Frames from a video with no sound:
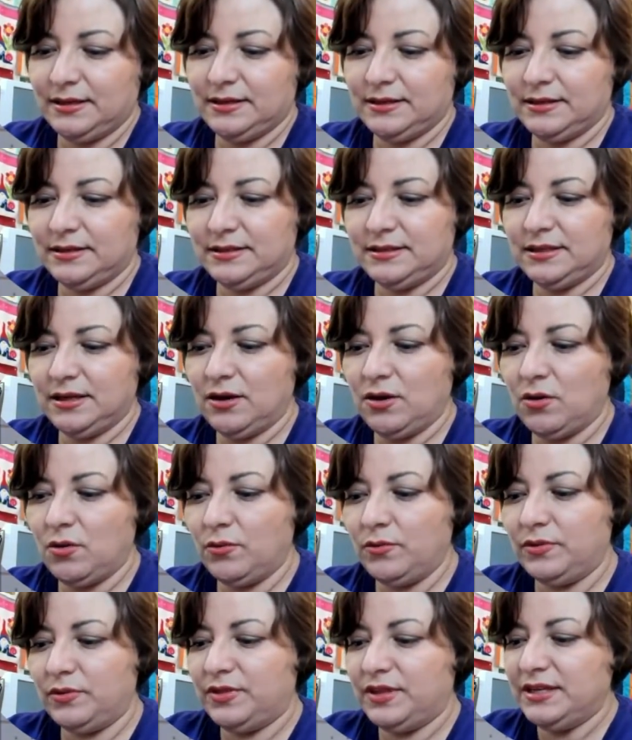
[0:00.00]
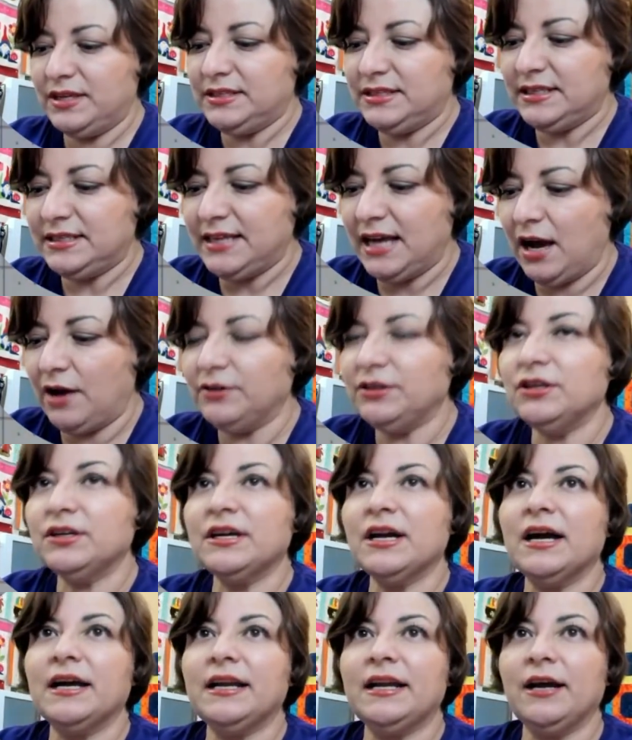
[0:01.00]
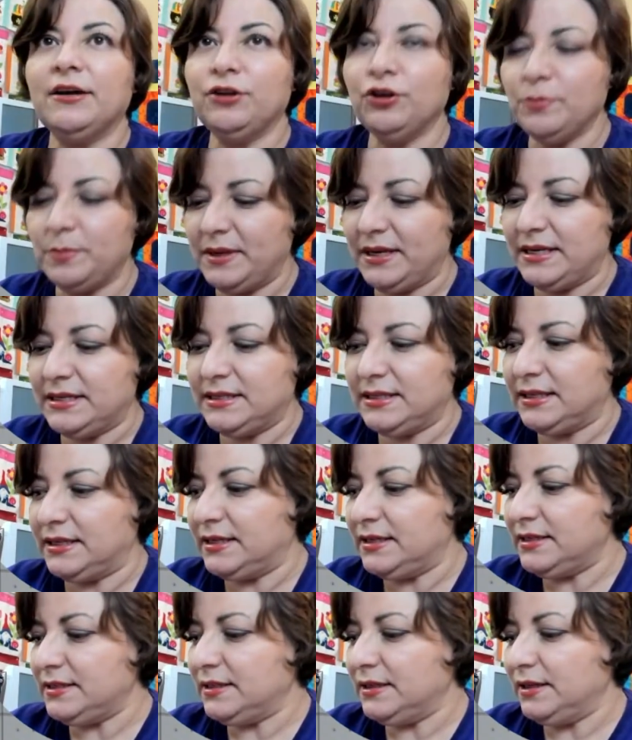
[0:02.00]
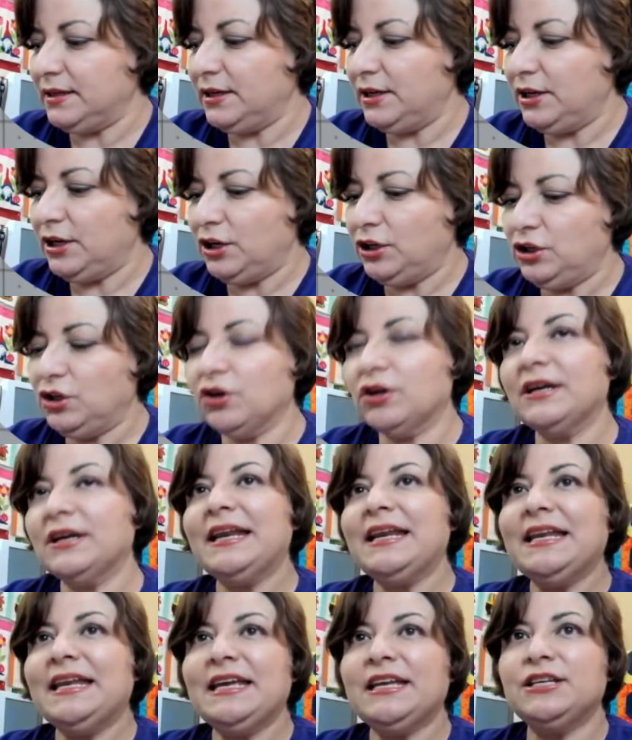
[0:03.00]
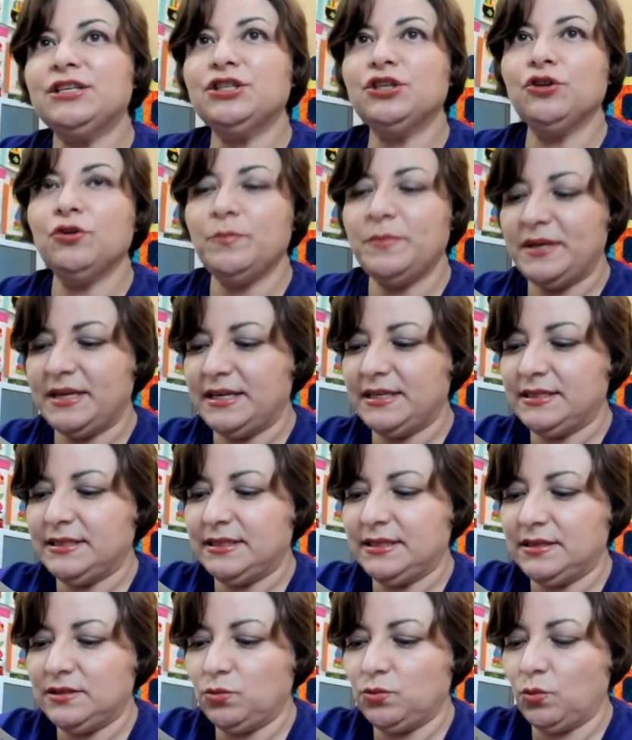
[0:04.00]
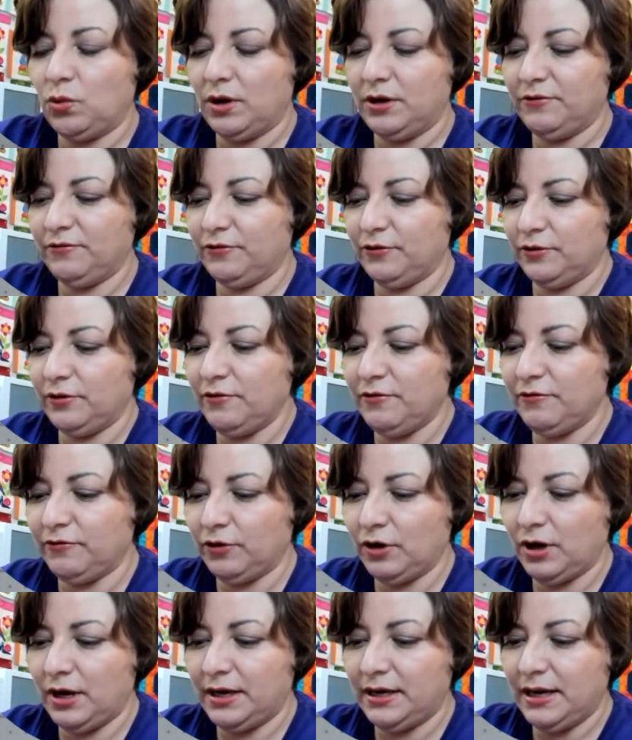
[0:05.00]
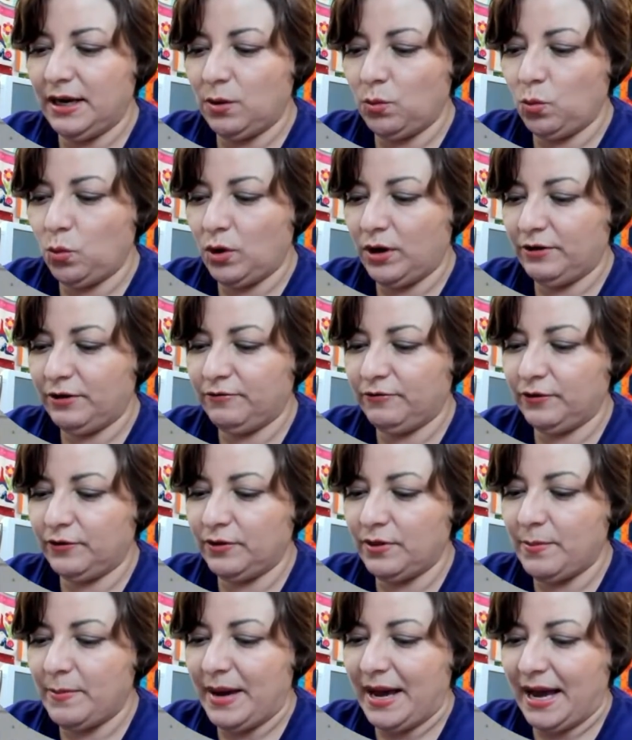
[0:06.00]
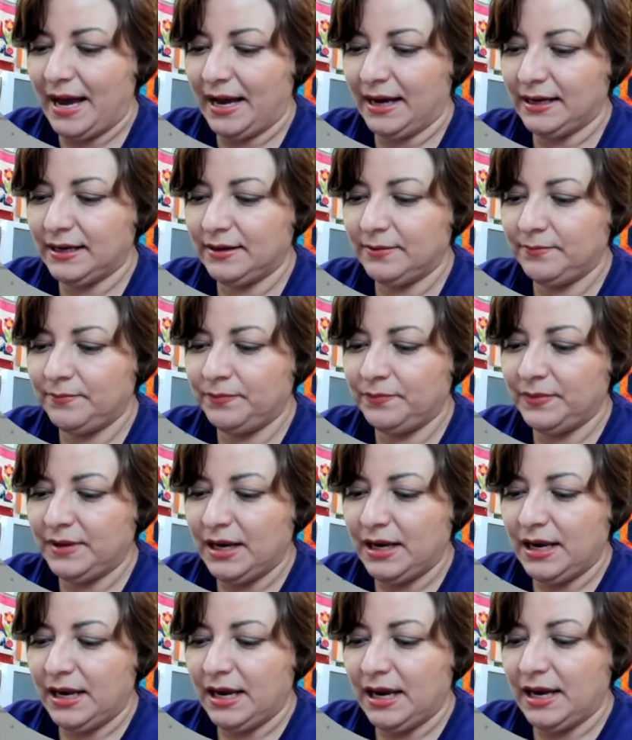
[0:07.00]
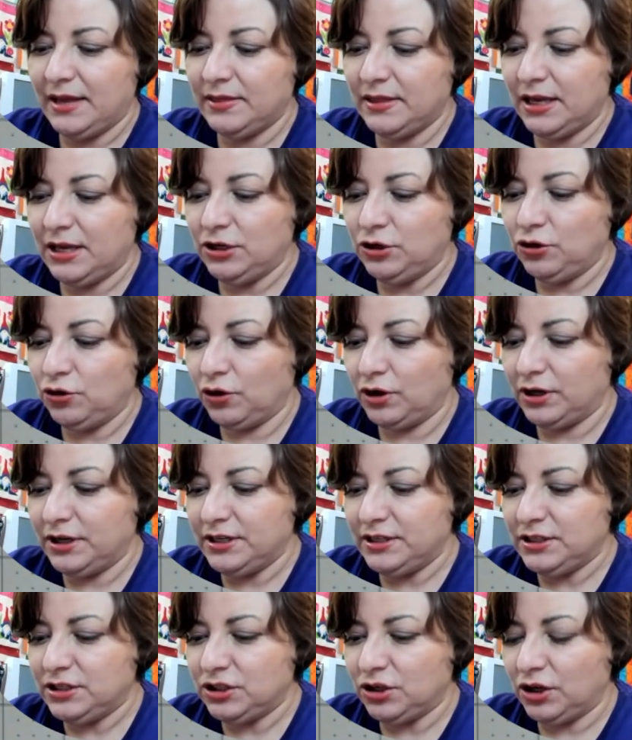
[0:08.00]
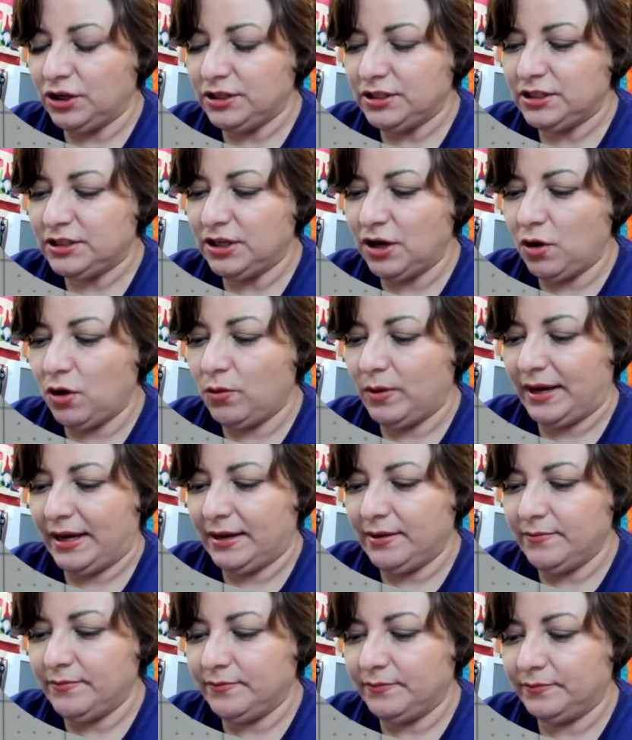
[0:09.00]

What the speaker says: So this is how you cut out your pieces. You're going to need 2 pieces, one for the front and one for the back. And then you're going to start sewing.